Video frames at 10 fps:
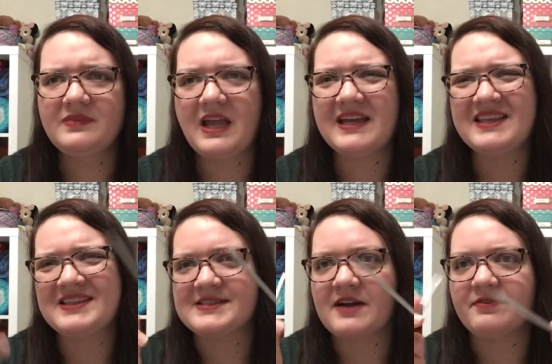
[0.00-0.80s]
I get
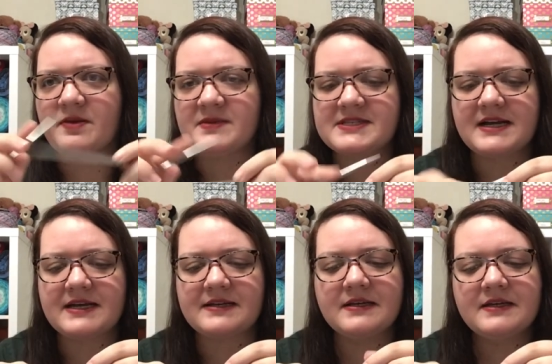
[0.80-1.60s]
these off
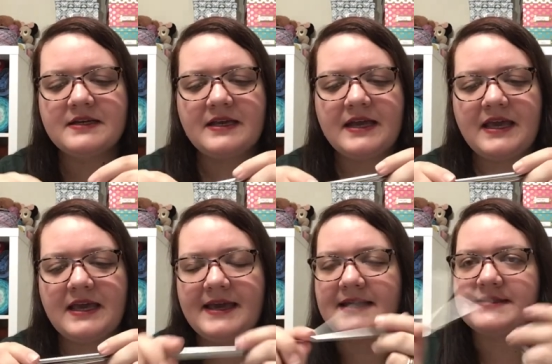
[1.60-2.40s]
Amazon.
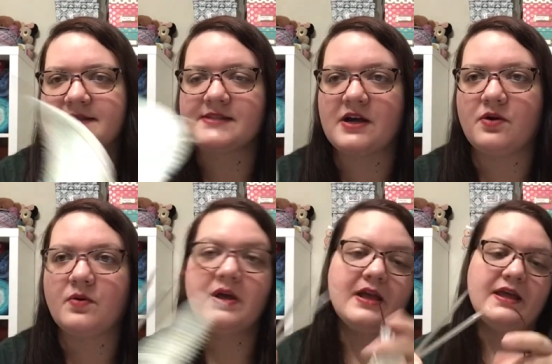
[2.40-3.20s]
And so
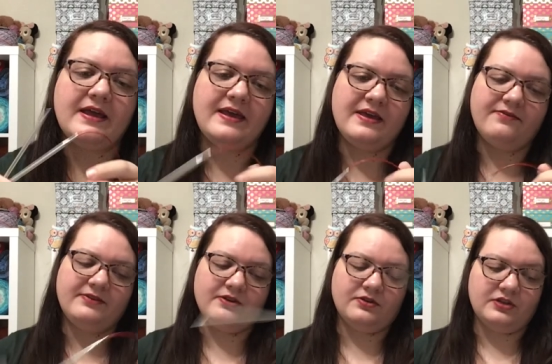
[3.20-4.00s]
if
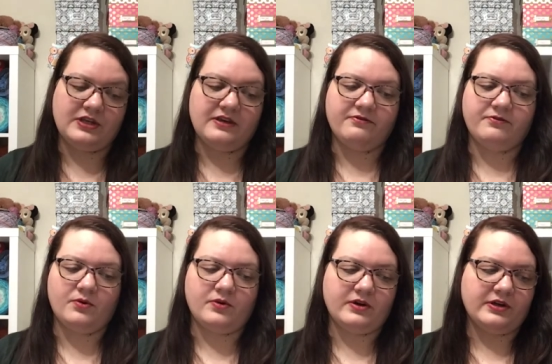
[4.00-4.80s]
you're looking
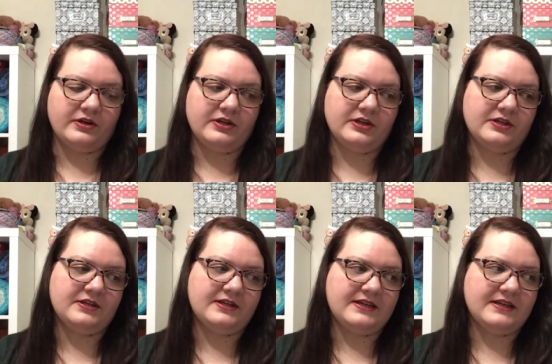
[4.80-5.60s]
for good
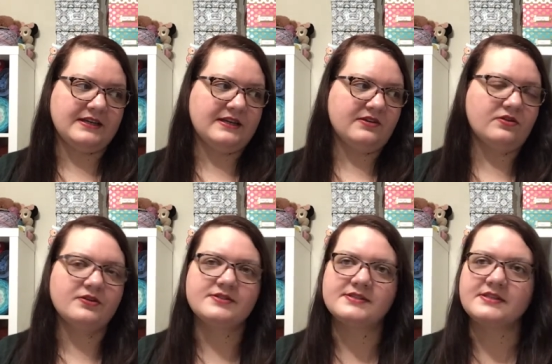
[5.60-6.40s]
knitting
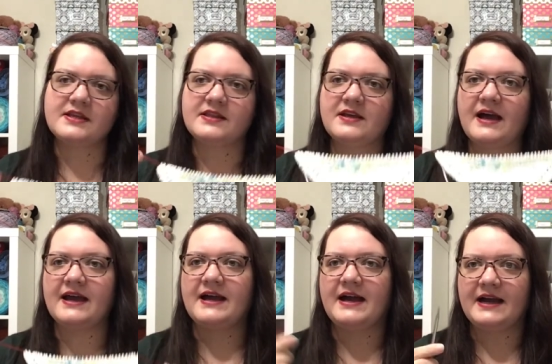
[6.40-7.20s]
needles, I
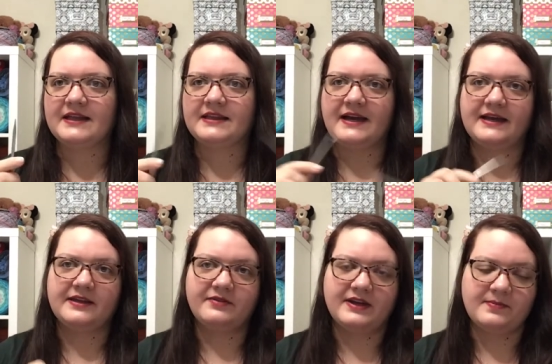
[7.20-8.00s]
highly, highly
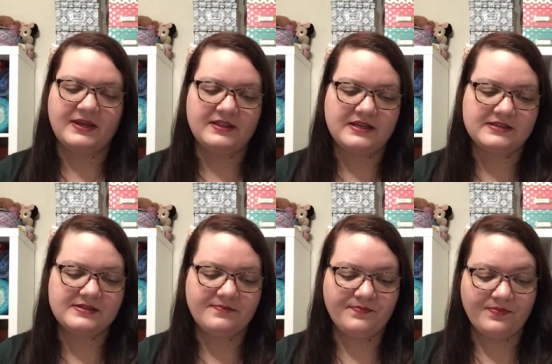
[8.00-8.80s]
recommend these.
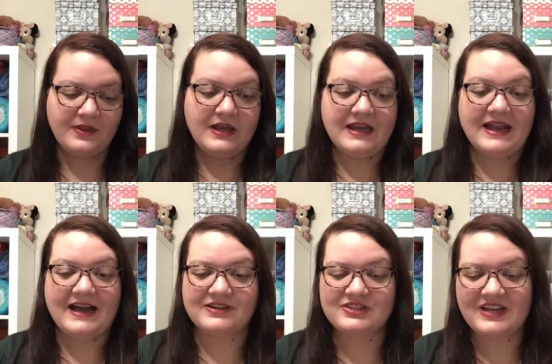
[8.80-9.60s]
And
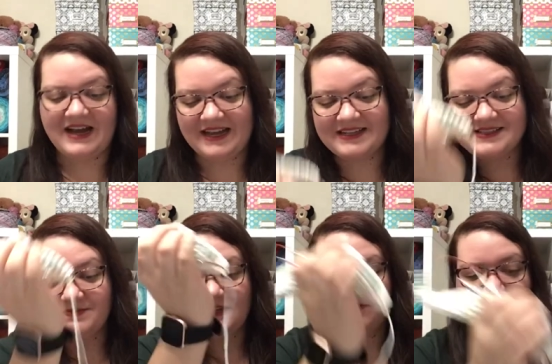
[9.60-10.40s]
actually, I had
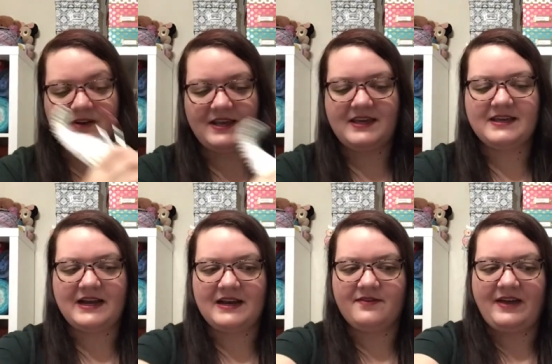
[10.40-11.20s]
something funny
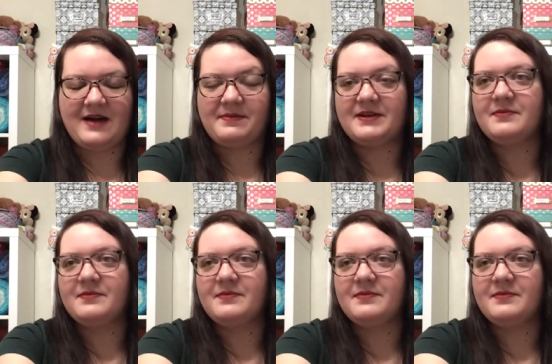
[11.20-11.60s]
kind of happen.